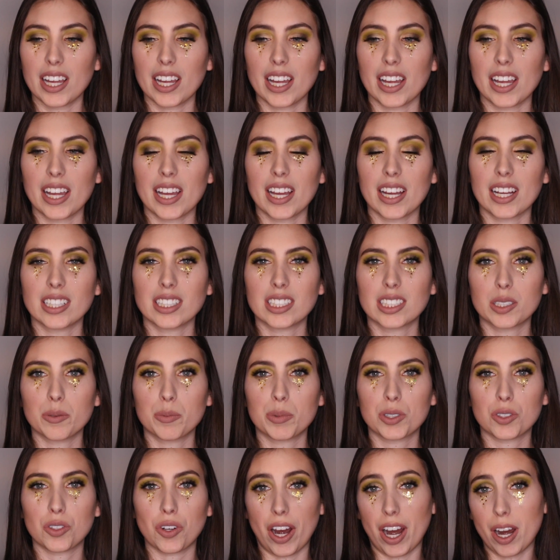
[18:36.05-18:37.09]
and
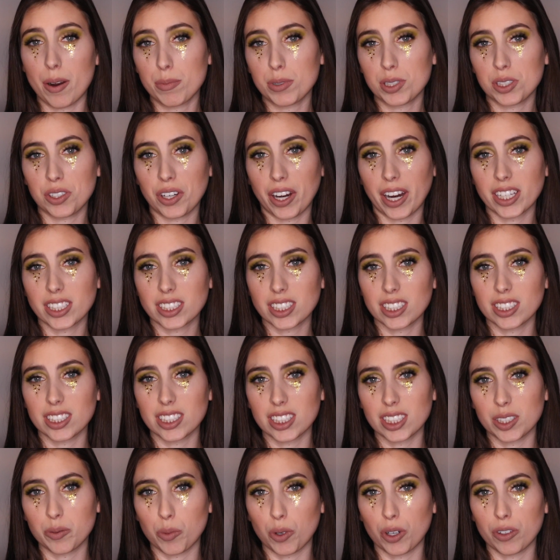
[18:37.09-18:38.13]
subscribe so you guys can
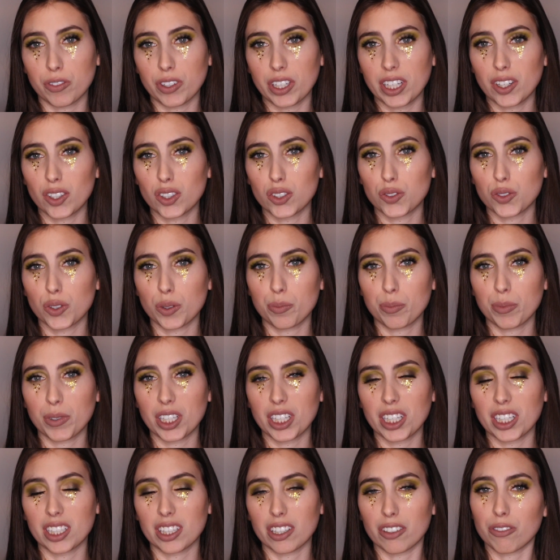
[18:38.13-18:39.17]
see more videos from
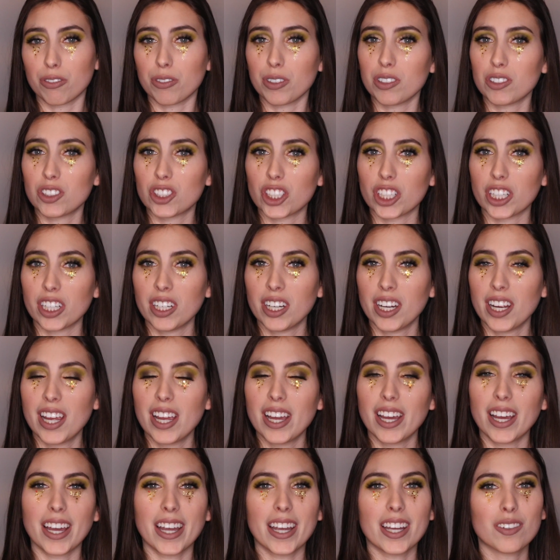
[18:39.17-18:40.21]
me in the future.
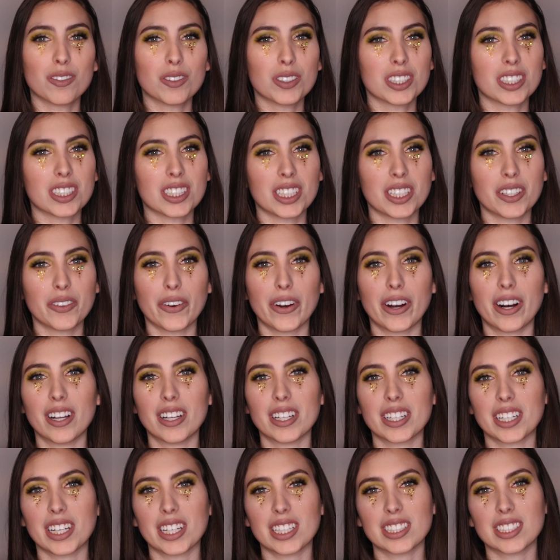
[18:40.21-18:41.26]
And we'll see you
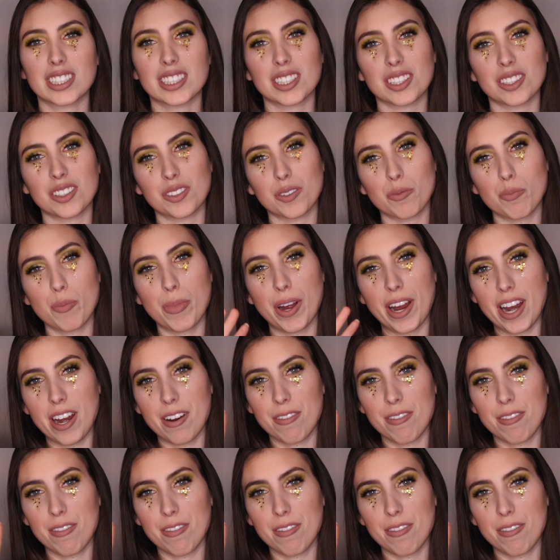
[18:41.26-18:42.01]
all again soon. Bye